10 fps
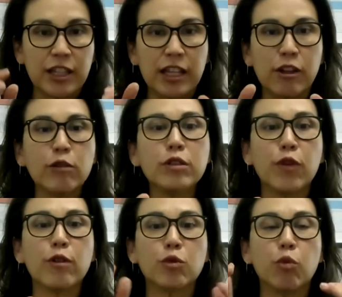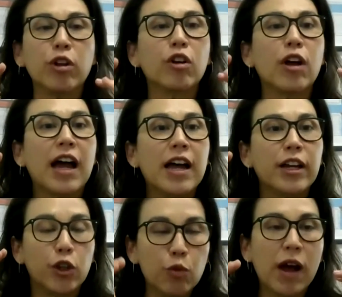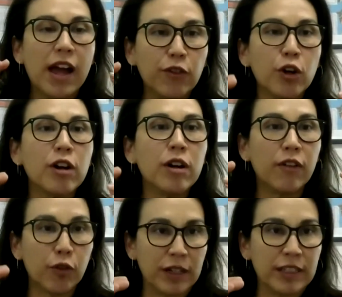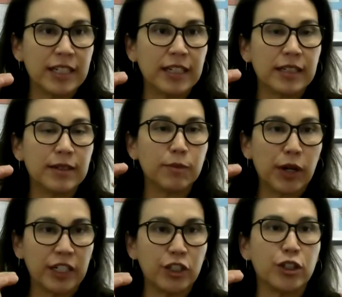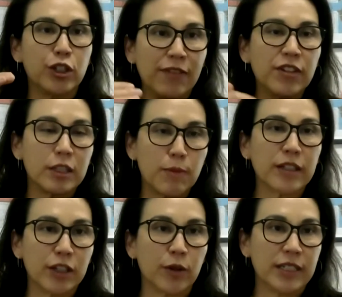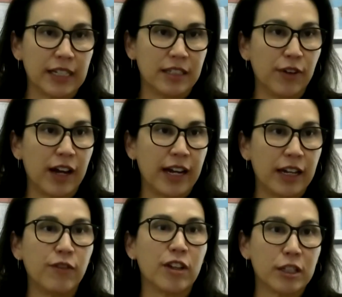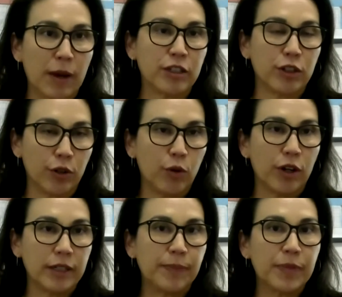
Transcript: those folks will, if you're a forensic practitioner, you have to expect to go and testify. You have to expect to go to court.